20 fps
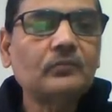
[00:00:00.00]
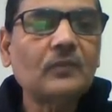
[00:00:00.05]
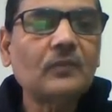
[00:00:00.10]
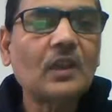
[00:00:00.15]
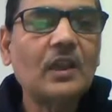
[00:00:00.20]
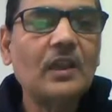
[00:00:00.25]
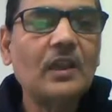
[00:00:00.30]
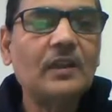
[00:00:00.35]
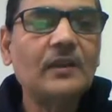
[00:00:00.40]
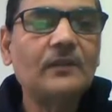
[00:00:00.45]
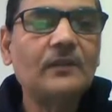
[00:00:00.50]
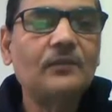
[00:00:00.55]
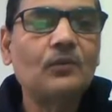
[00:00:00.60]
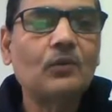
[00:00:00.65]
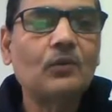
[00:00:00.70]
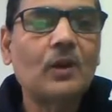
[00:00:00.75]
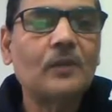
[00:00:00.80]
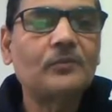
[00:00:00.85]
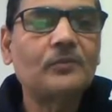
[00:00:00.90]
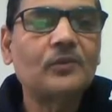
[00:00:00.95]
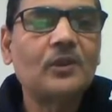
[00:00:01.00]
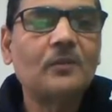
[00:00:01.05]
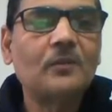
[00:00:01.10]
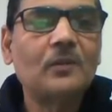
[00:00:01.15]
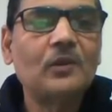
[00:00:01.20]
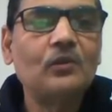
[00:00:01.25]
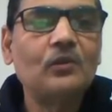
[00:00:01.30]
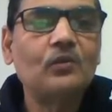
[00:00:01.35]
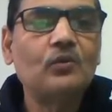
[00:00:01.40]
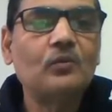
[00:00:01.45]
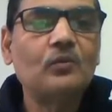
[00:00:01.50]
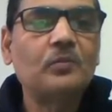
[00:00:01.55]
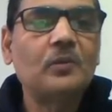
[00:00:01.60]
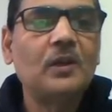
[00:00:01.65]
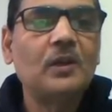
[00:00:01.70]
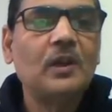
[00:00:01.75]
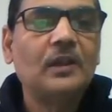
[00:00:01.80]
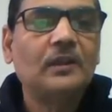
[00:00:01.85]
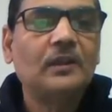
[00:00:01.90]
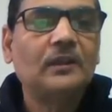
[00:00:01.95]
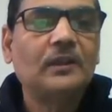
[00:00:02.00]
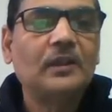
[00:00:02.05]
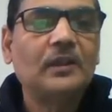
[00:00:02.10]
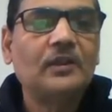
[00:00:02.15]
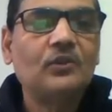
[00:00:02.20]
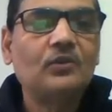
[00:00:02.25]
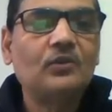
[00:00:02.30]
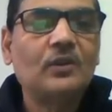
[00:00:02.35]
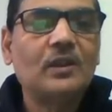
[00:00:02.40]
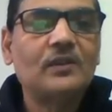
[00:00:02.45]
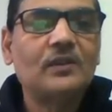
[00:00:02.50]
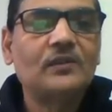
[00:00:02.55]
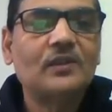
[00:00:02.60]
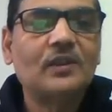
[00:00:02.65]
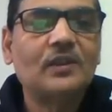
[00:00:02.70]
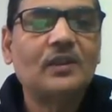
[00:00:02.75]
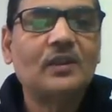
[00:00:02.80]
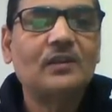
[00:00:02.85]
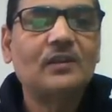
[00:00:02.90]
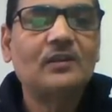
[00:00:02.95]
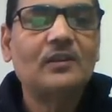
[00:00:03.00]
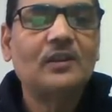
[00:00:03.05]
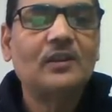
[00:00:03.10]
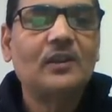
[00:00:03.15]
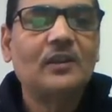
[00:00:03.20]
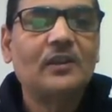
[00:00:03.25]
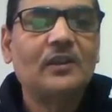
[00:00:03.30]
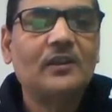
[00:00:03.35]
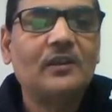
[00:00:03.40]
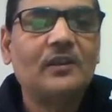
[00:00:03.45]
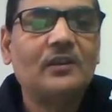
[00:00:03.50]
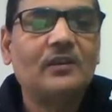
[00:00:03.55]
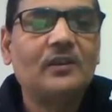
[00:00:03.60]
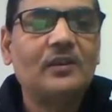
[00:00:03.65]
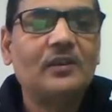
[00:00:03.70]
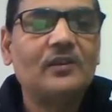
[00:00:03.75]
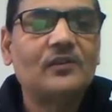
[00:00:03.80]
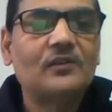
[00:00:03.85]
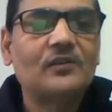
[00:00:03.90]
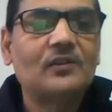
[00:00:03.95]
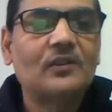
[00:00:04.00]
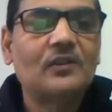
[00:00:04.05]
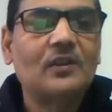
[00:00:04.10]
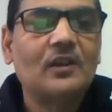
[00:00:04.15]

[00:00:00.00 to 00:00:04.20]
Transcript: And if you observe a loop, then you can say that here is